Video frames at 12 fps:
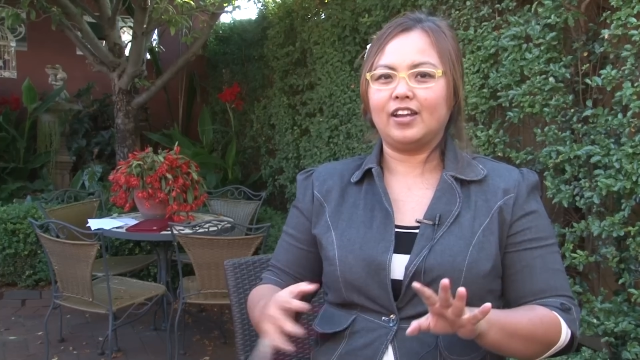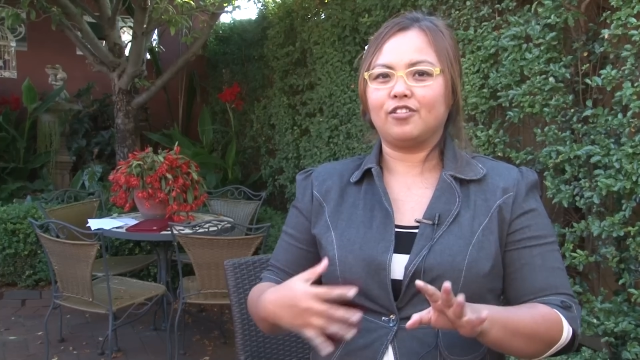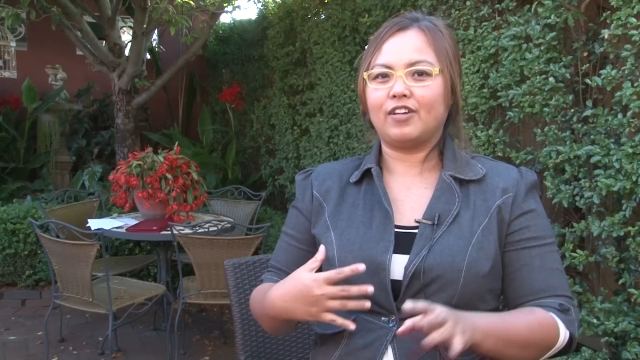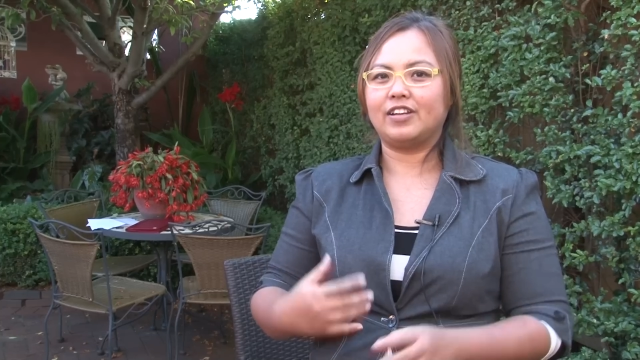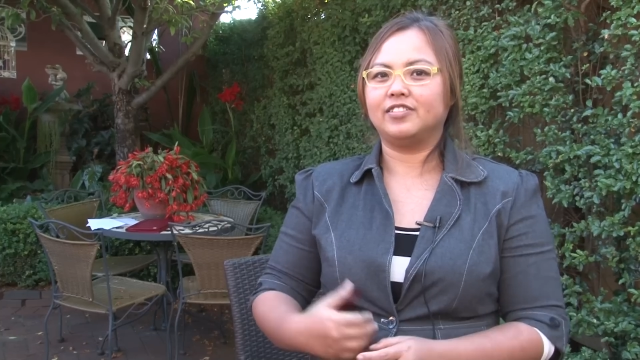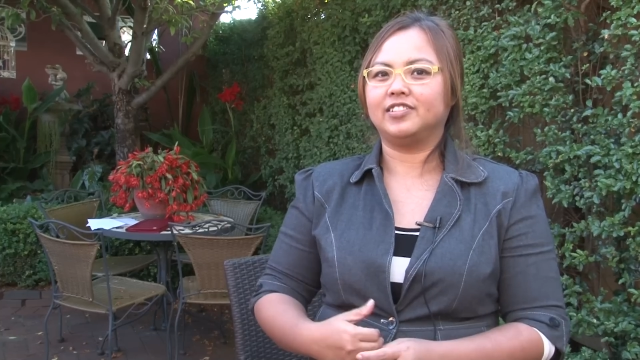I
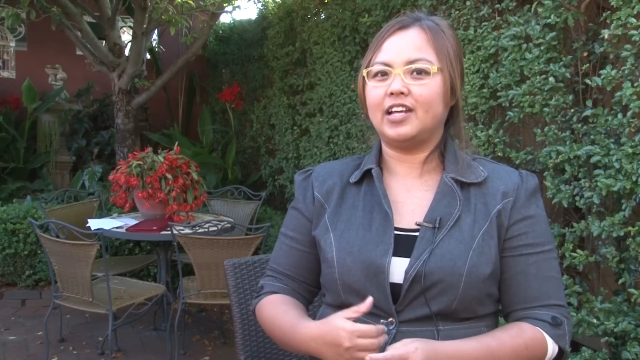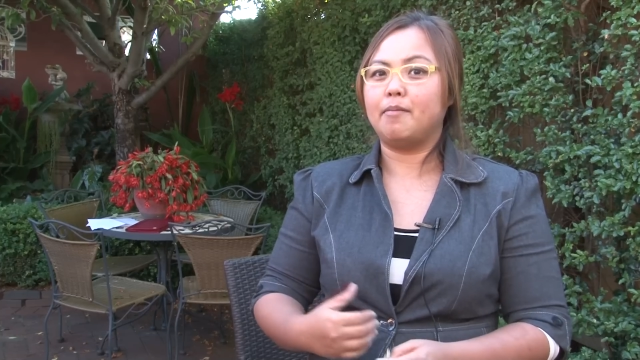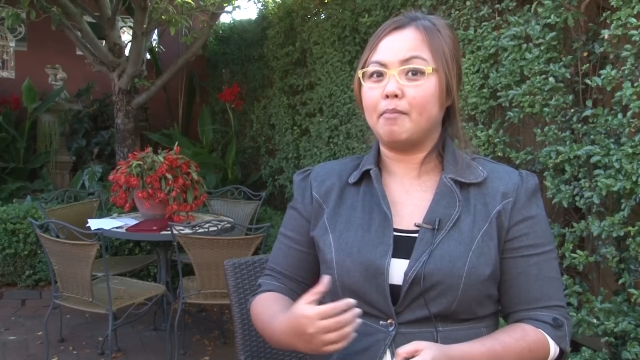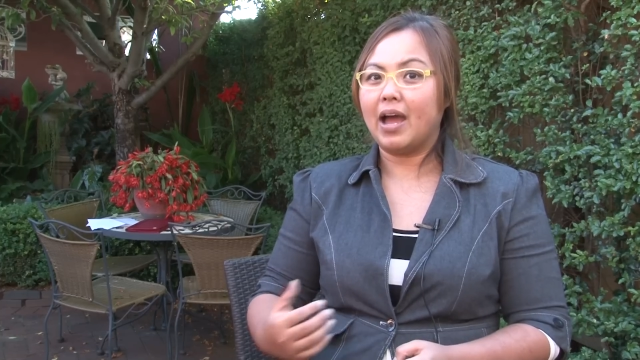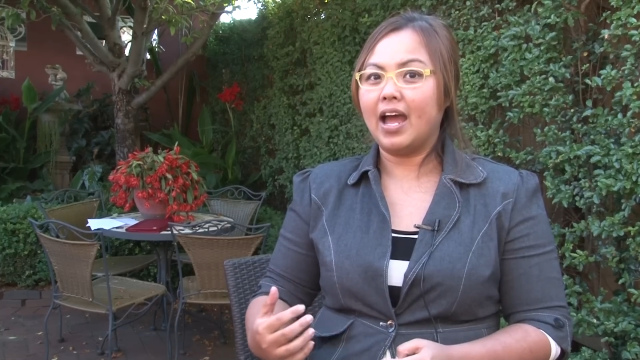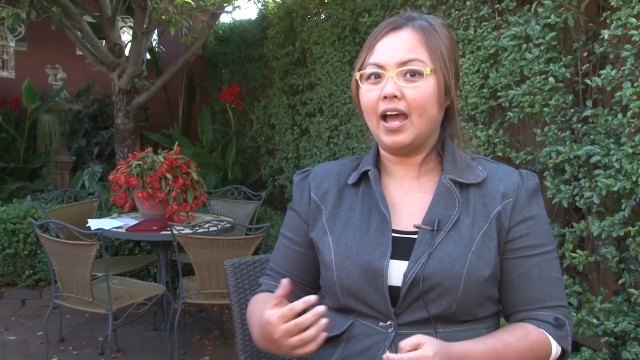try to say
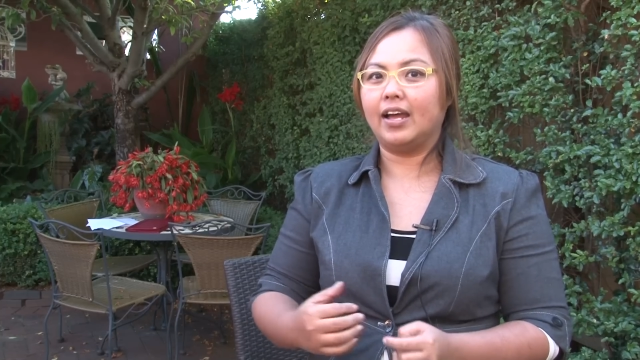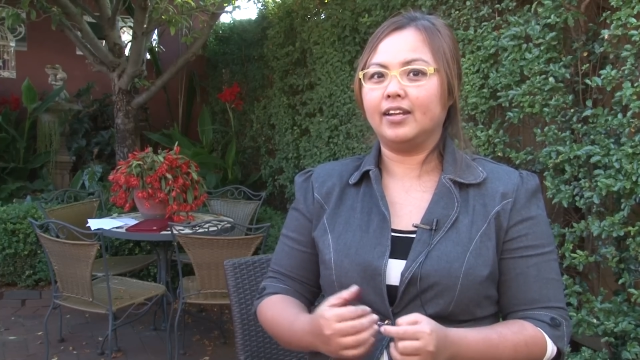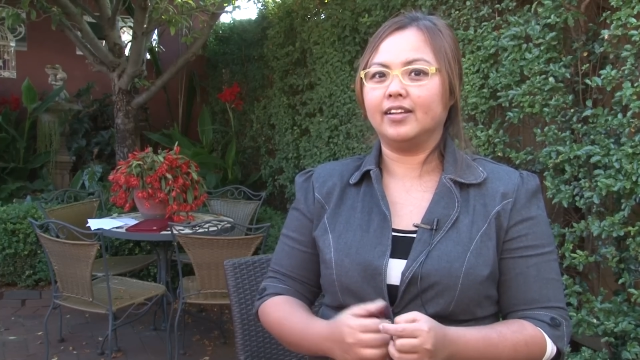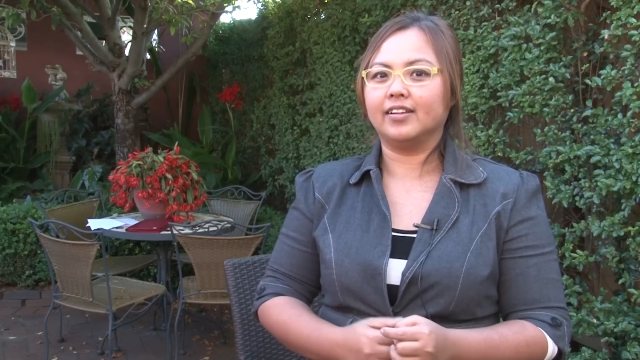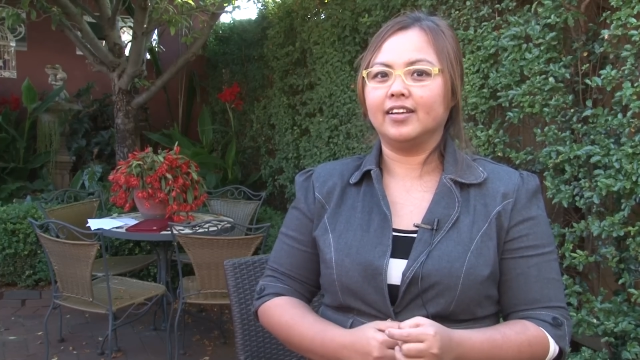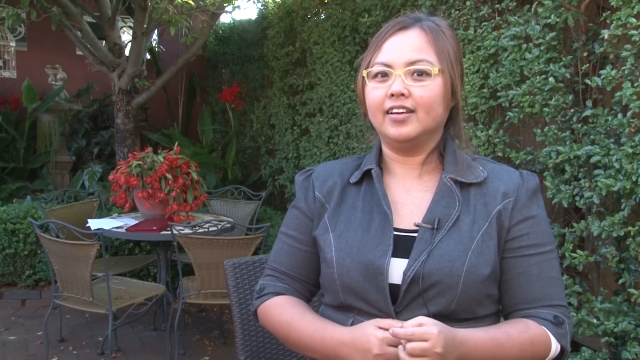ma,
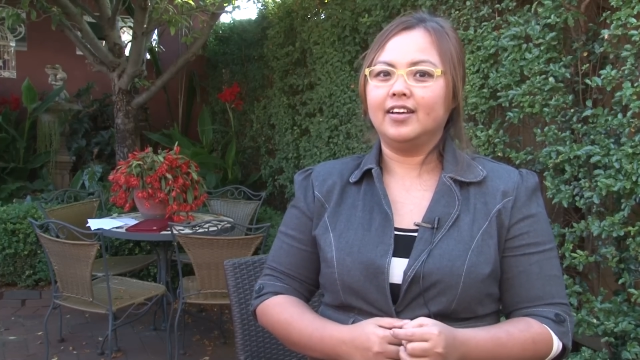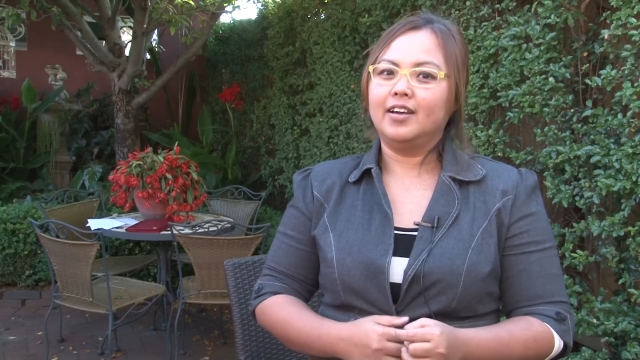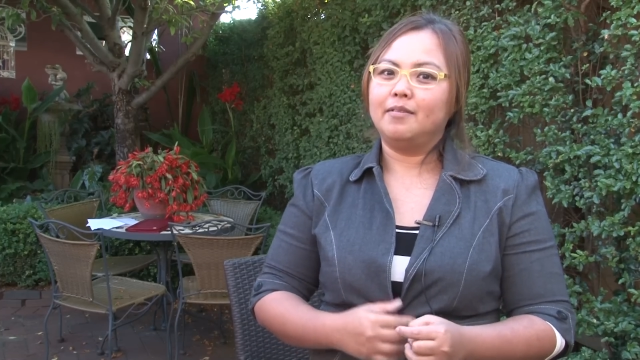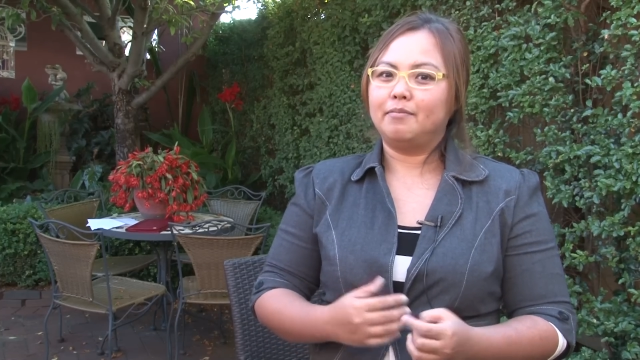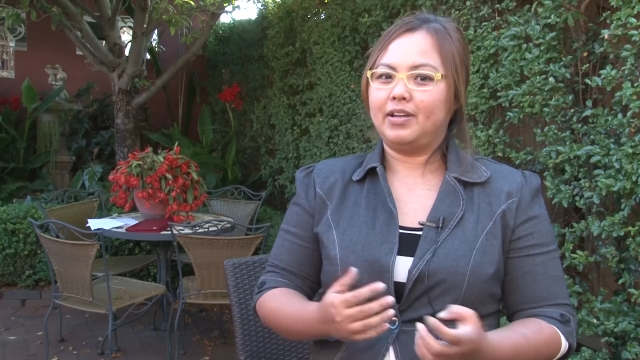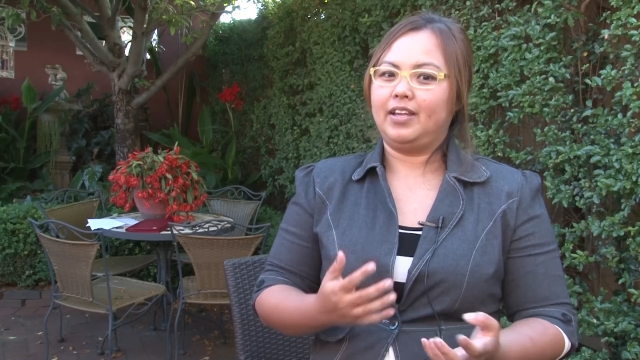and,
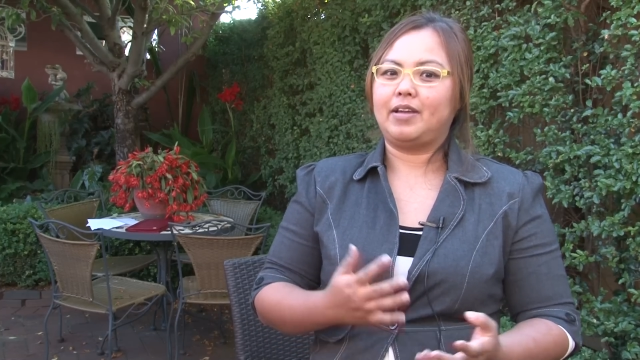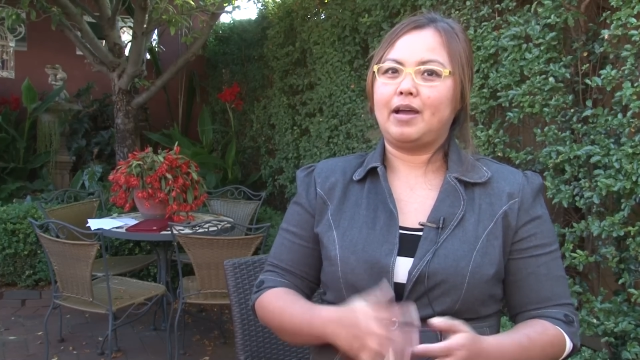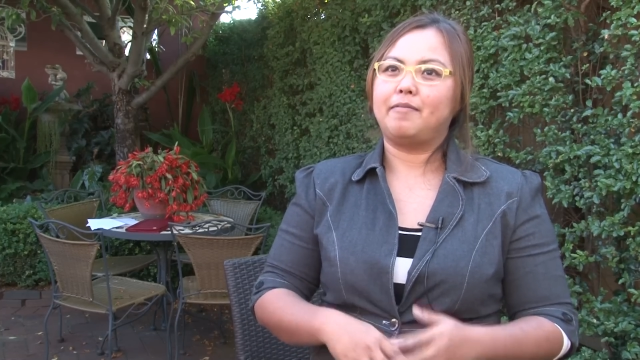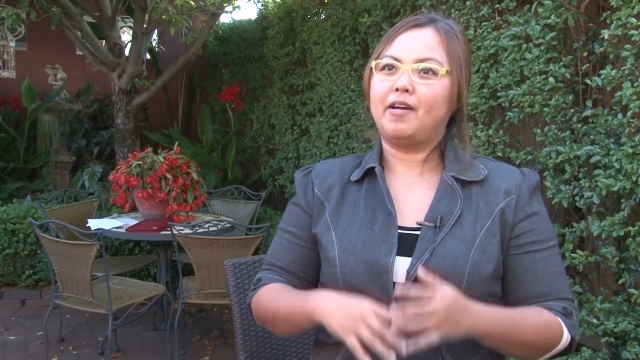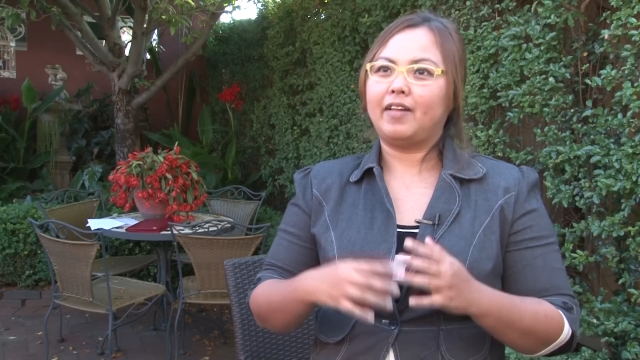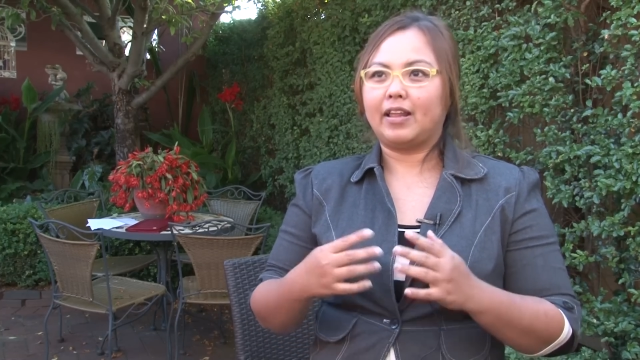but it
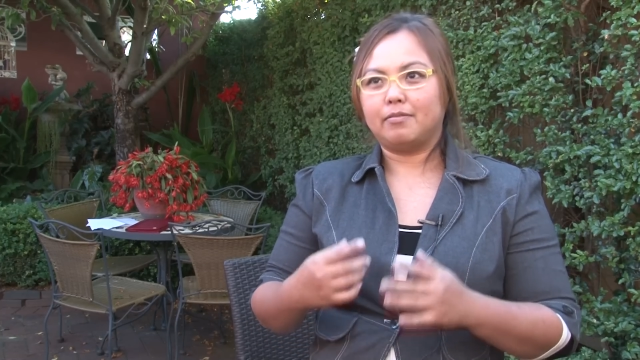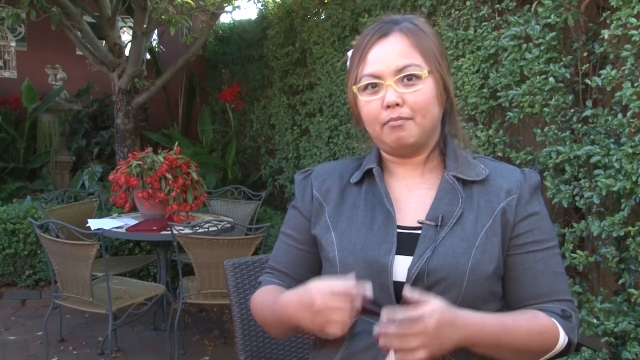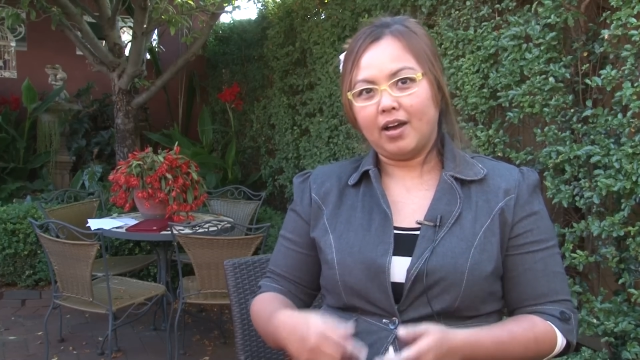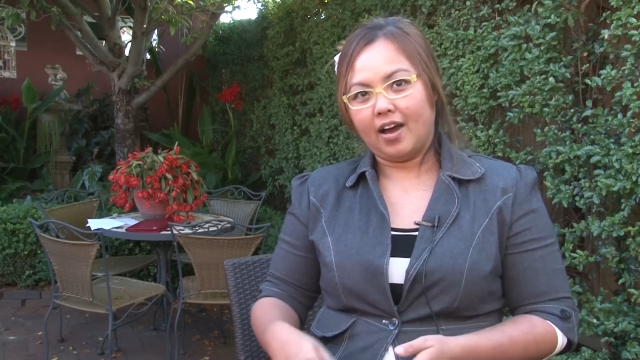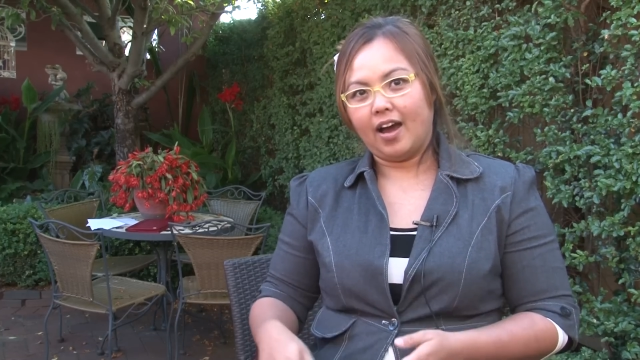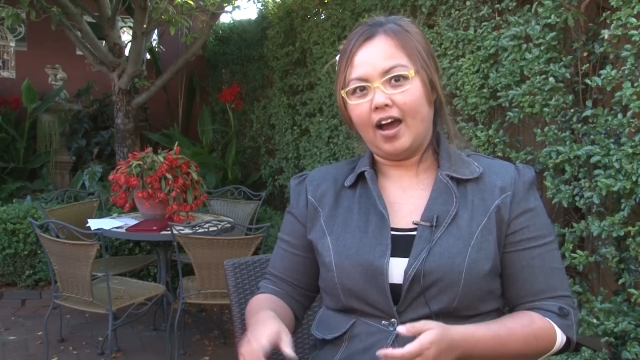come out as
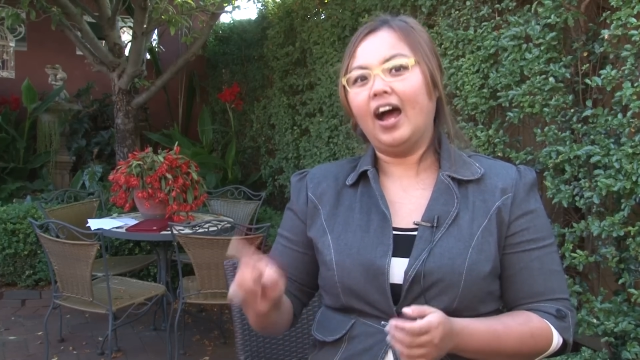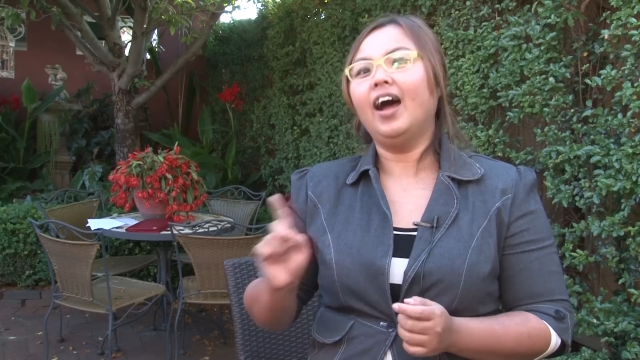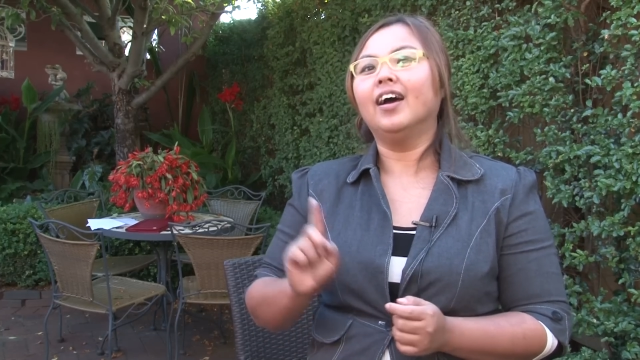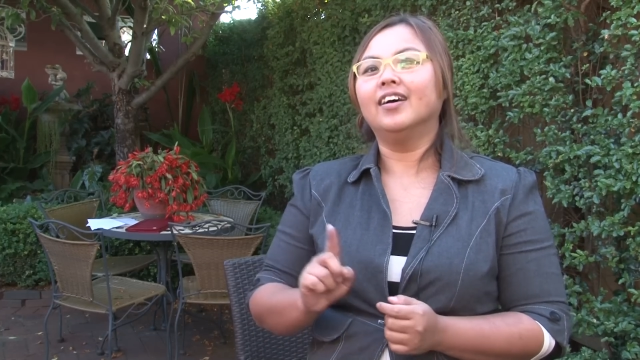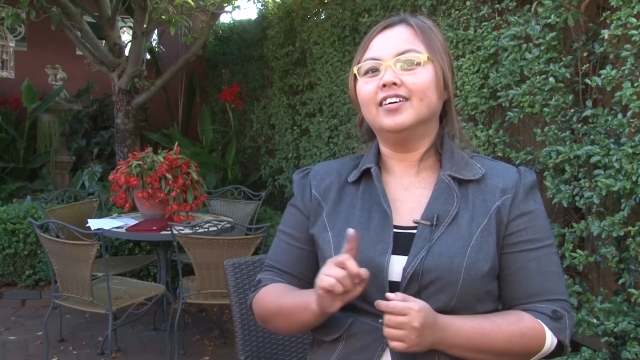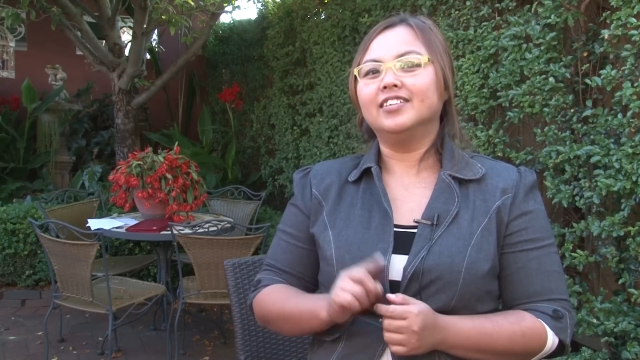ma.